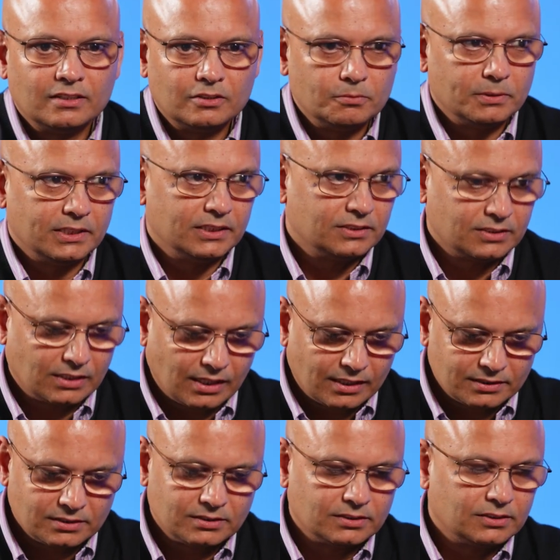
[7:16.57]
Kubernetes
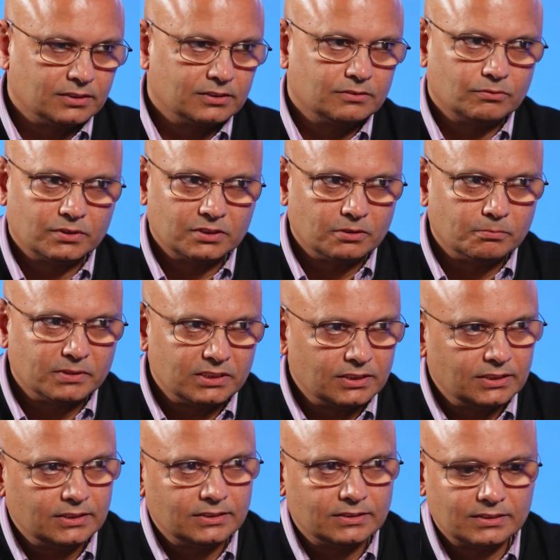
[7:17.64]
clusters, virtual
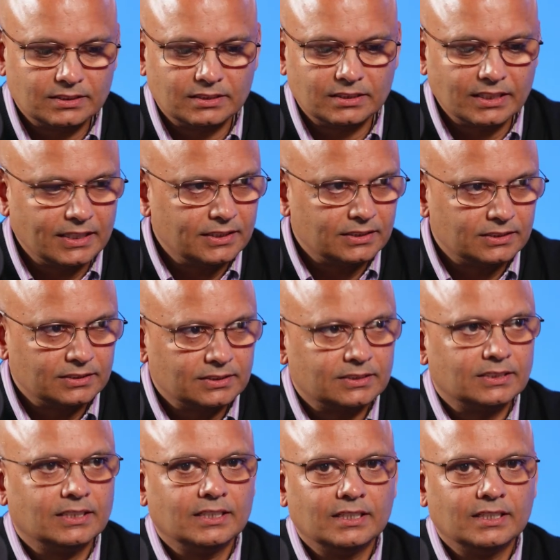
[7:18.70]
machines, containers,